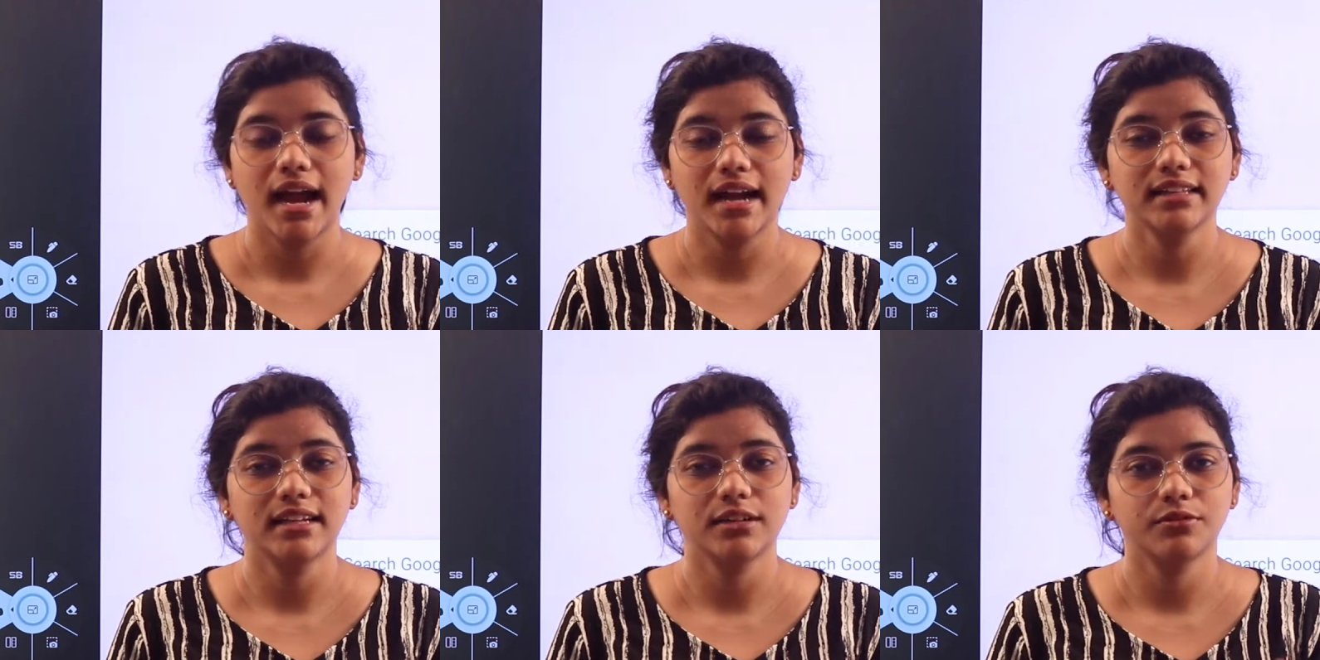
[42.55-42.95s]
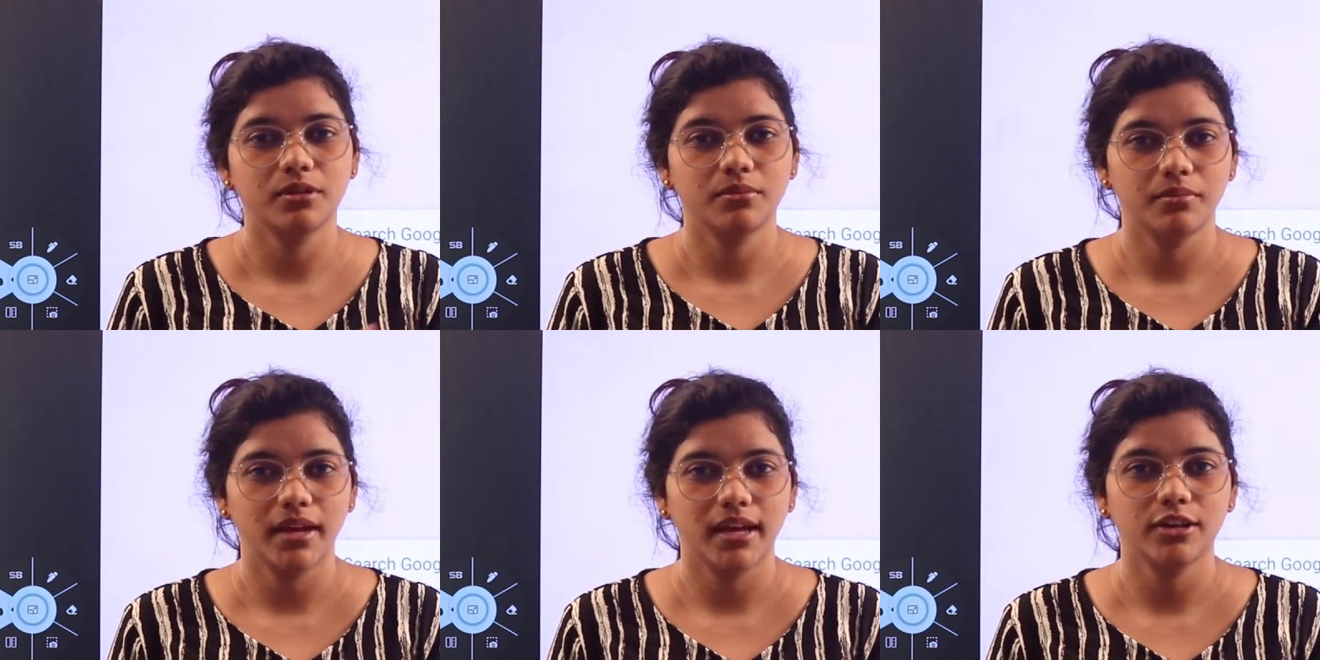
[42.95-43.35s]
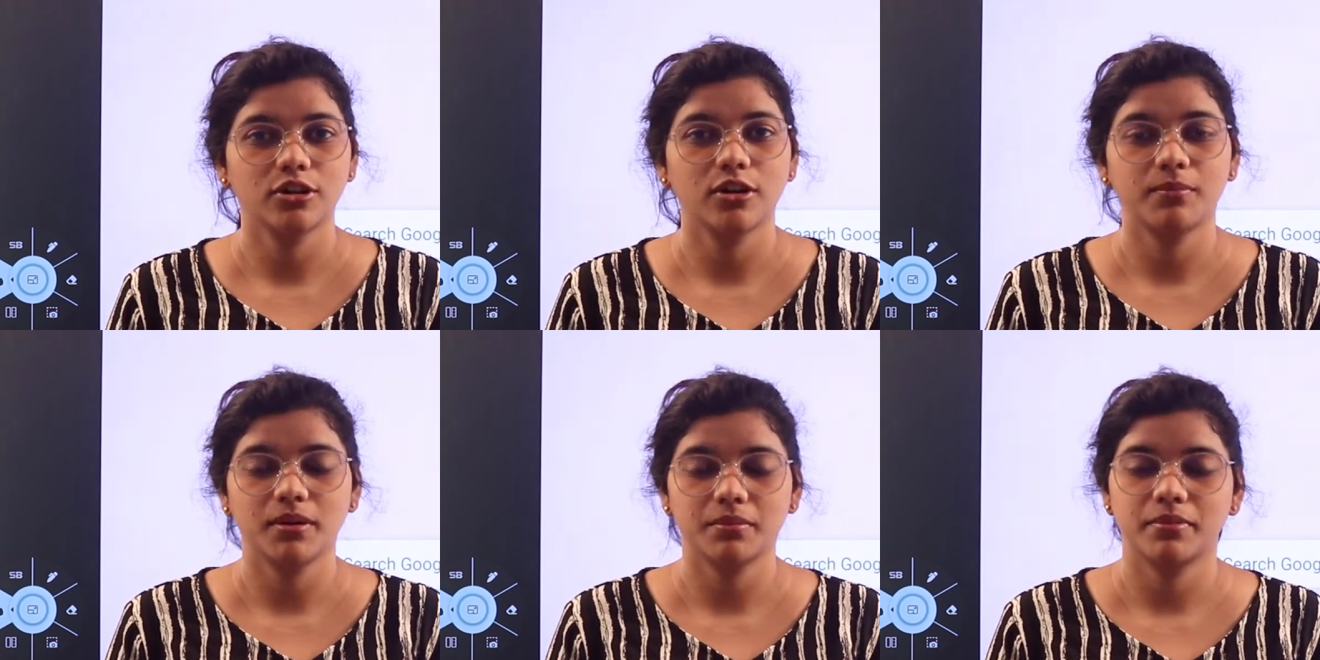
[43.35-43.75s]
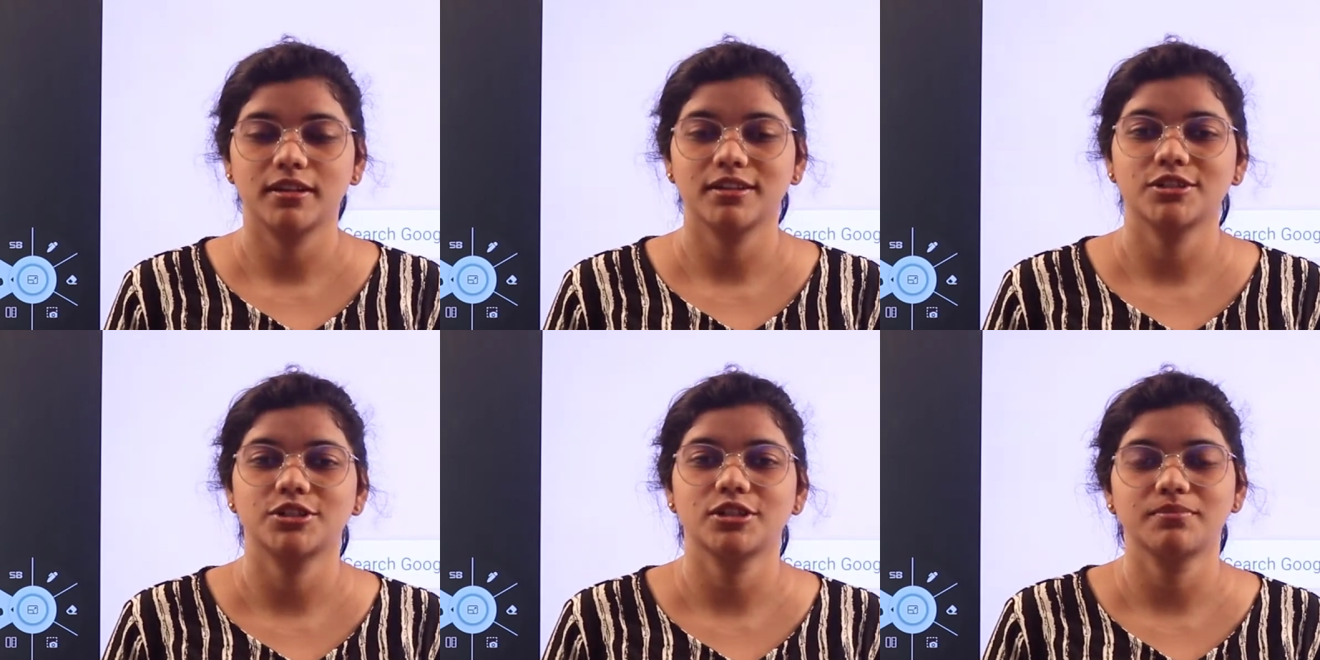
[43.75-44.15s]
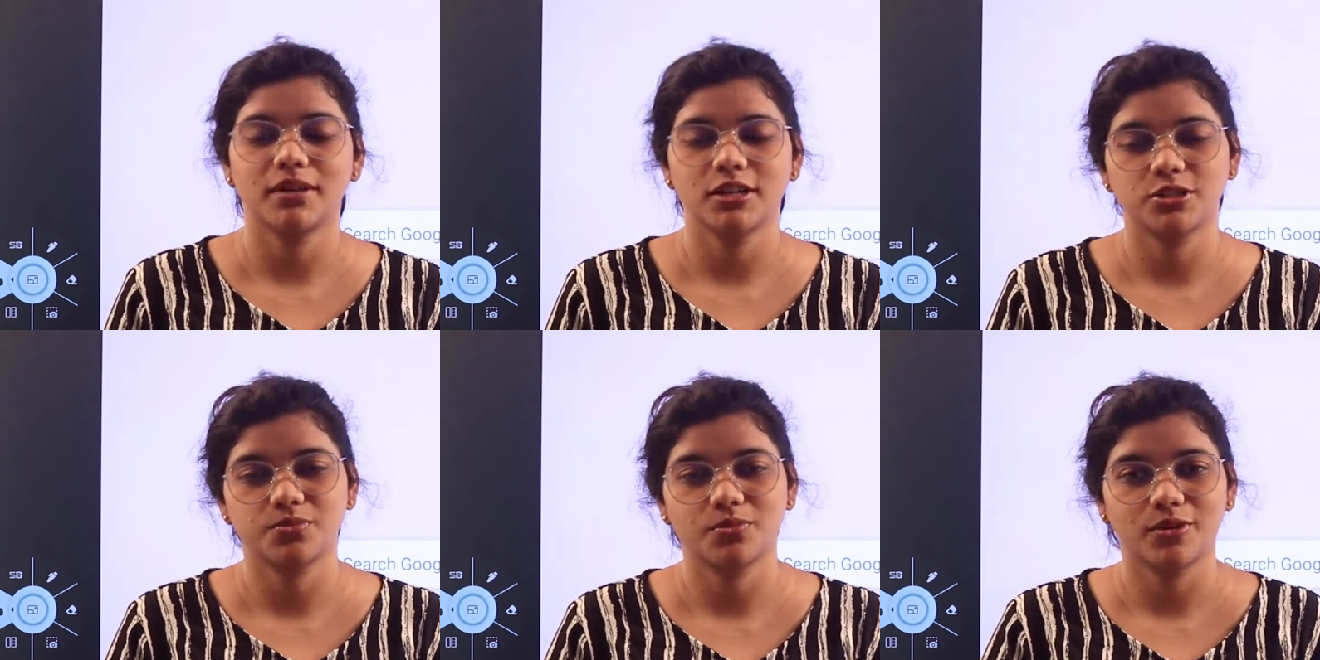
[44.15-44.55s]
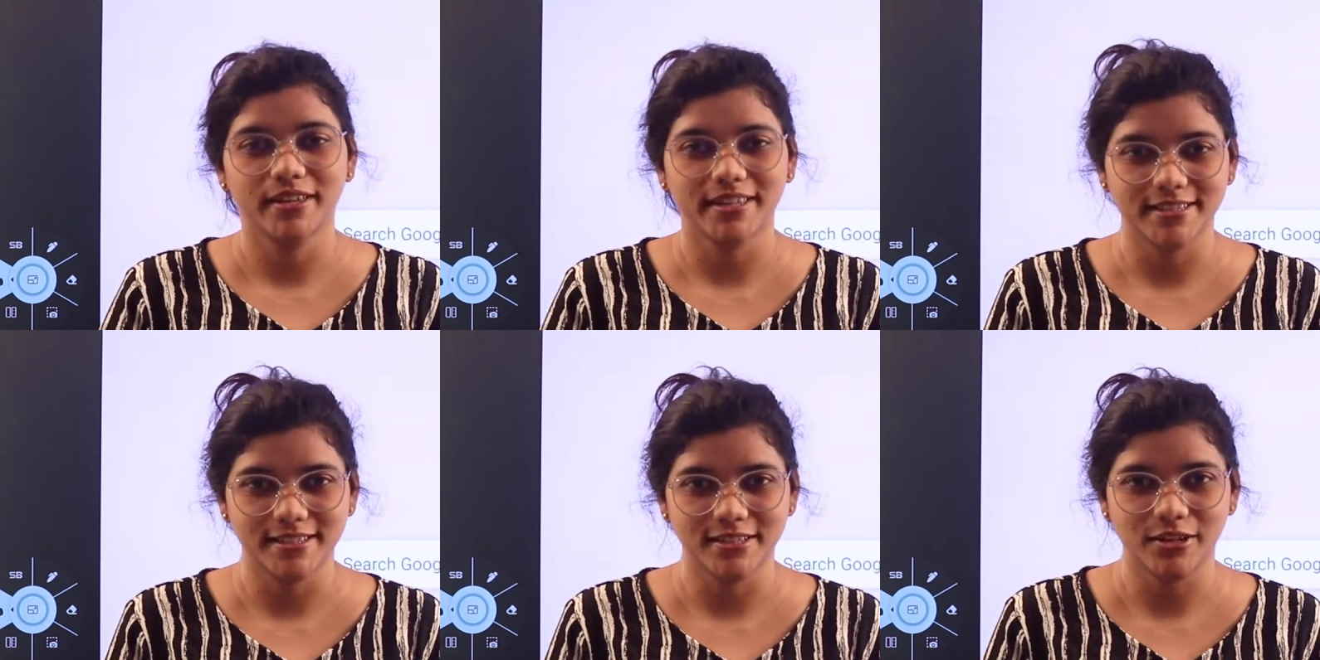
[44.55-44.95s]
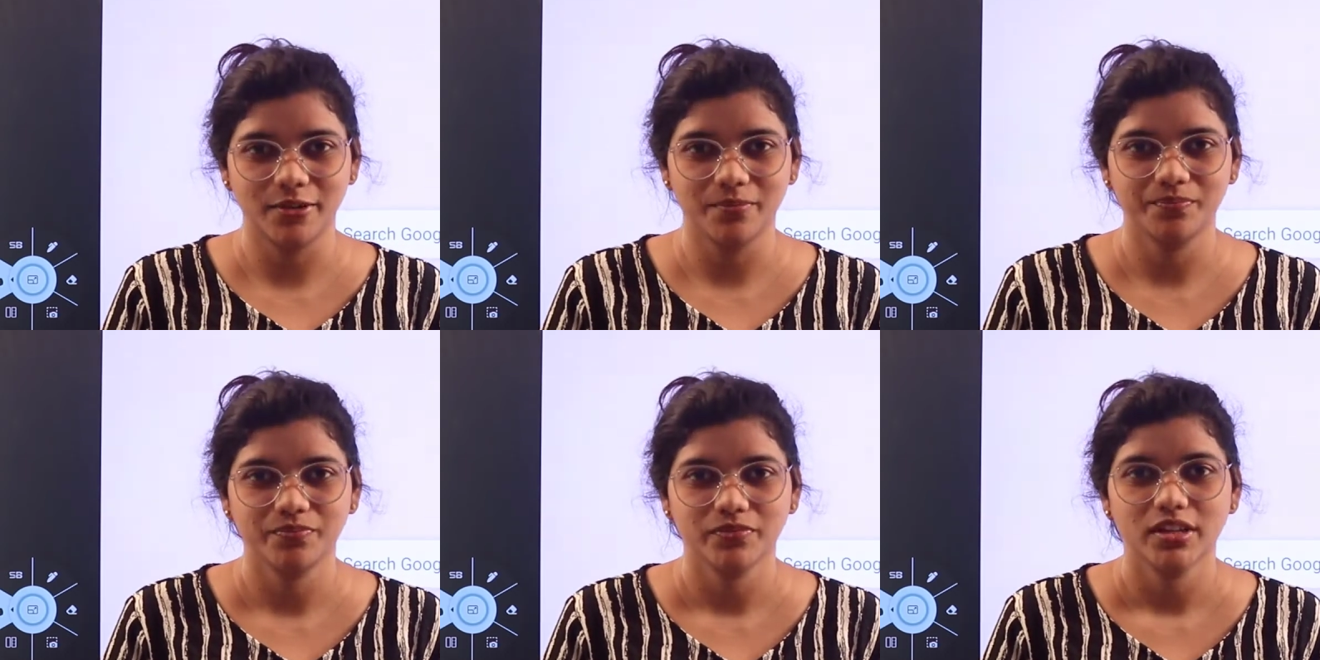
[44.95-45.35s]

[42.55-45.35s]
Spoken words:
and that will make your preparation much more easier.